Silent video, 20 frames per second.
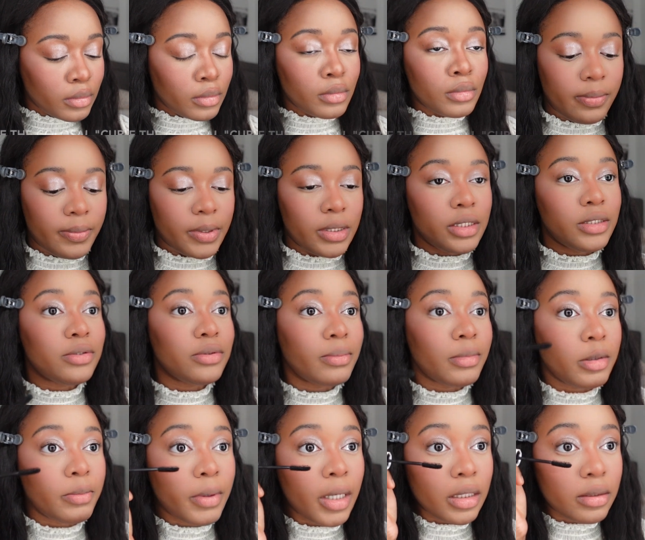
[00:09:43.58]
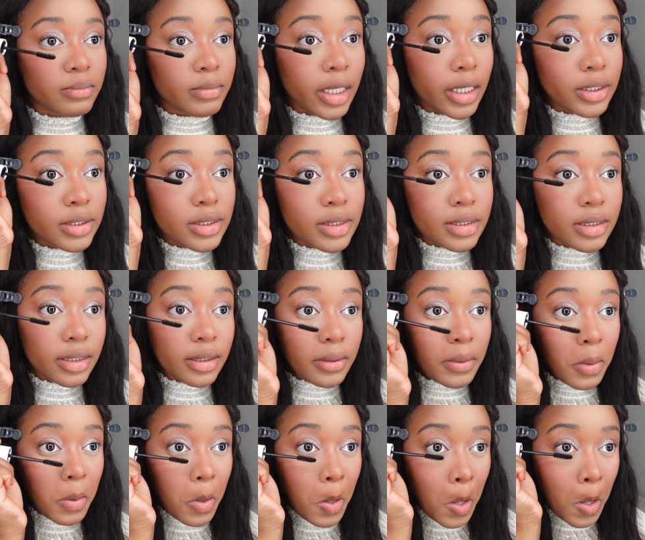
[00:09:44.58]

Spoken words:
I'm gonna do my bottom lashes now.